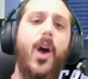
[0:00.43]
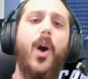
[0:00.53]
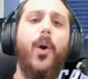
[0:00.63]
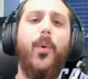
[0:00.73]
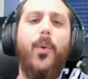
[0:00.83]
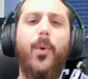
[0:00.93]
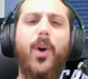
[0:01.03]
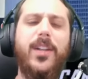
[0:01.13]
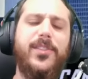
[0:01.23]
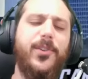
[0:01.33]

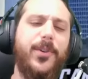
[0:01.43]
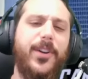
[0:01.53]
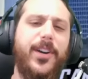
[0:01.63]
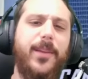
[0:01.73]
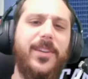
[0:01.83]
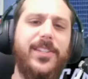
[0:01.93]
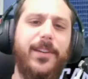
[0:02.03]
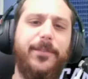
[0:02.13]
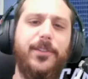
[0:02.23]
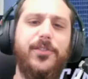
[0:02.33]
What's going on,
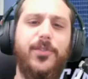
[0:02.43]
MSFers?